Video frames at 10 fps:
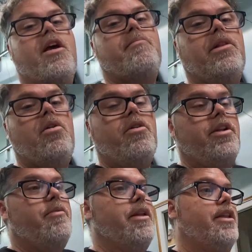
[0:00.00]
down below or
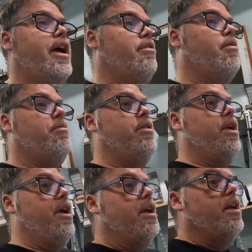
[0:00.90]
give me a text. Why
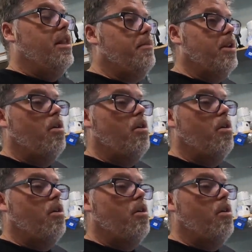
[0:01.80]
wouldn't you? Let me